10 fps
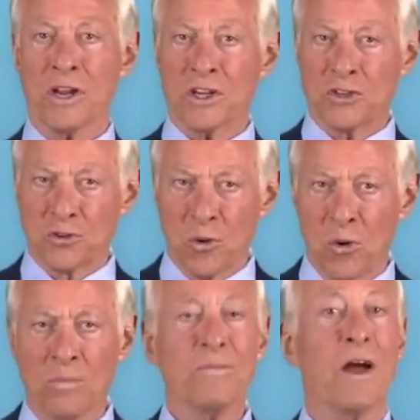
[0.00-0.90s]

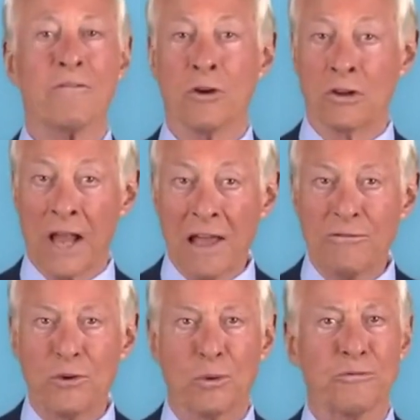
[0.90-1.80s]
control of your life
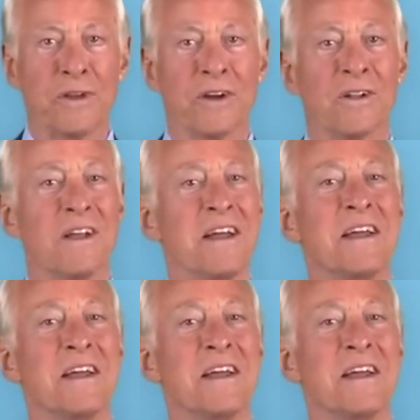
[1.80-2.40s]
you will feel,